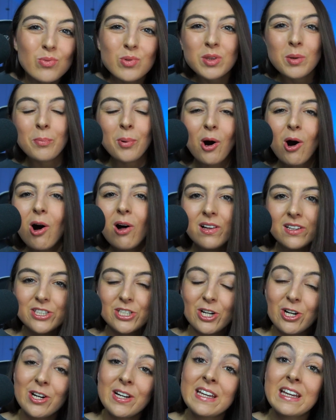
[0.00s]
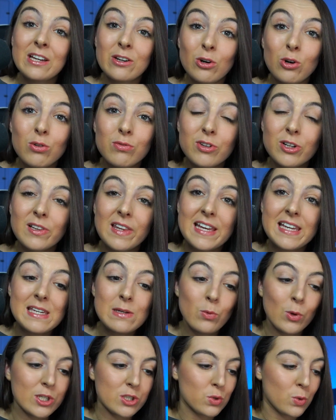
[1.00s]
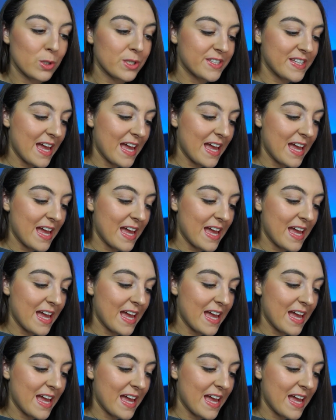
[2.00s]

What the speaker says: with the ball and turning it over like he was towards